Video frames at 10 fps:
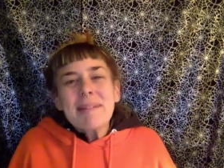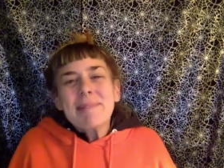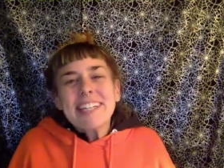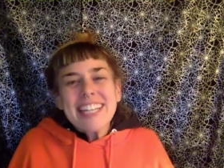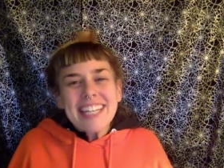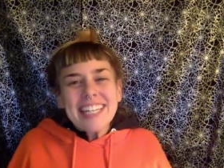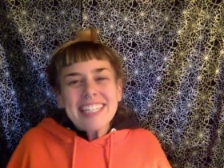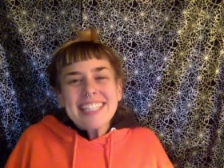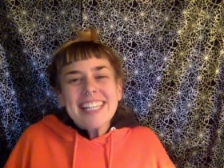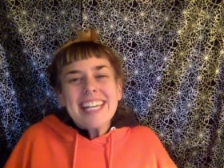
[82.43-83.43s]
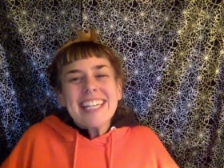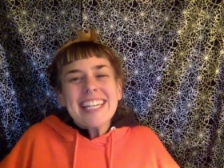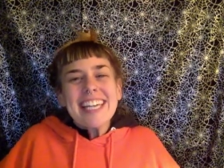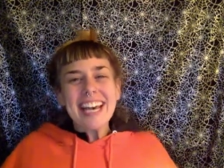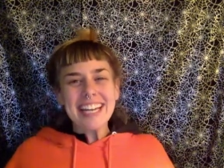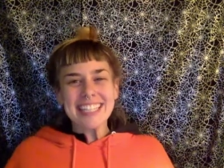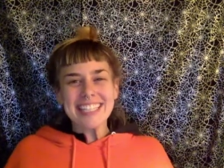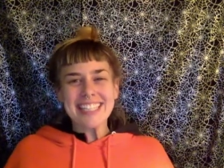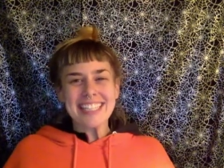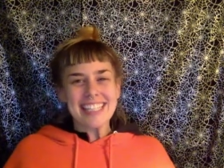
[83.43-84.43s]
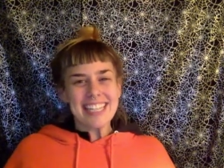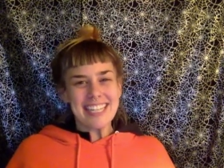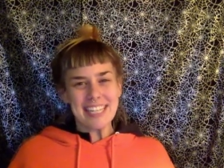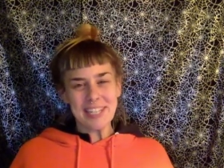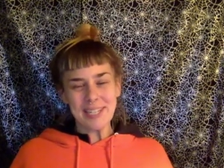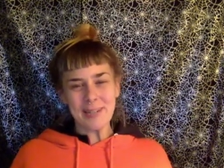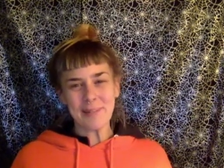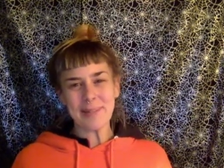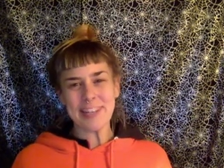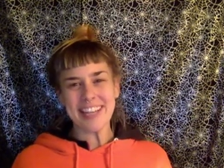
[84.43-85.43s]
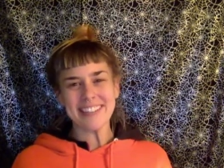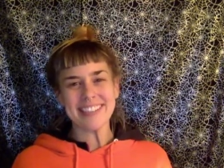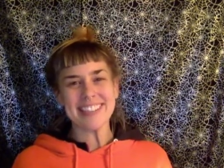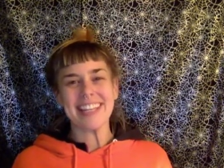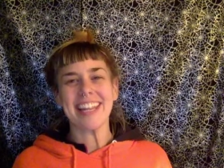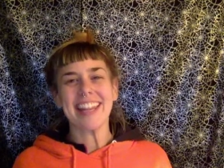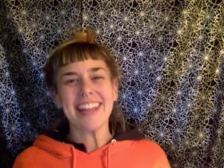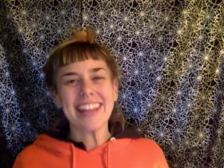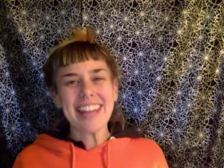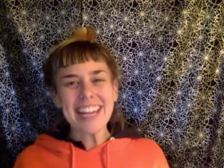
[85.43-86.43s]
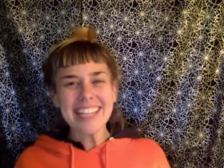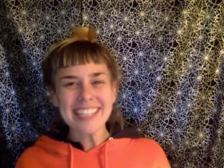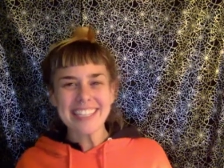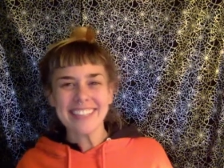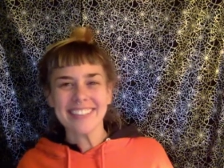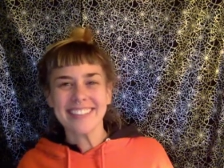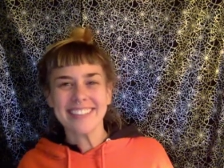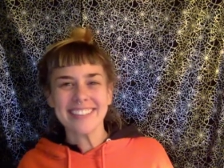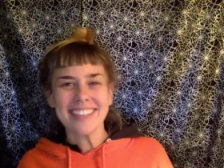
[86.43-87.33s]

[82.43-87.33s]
Breathe in and say yes. Breathe out and say thank you.